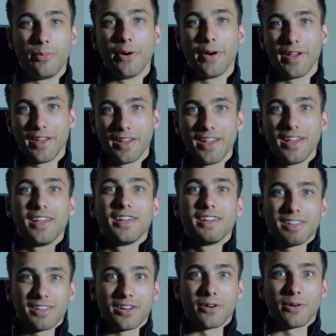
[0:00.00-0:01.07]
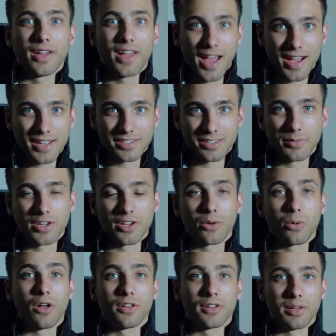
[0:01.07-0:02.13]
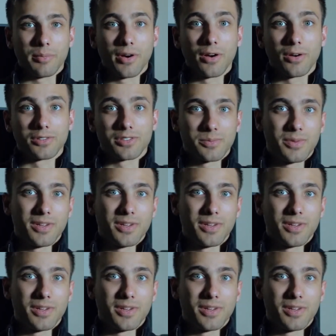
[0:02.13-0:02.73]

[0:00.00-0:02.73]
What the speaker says: But, it has to be a quality post,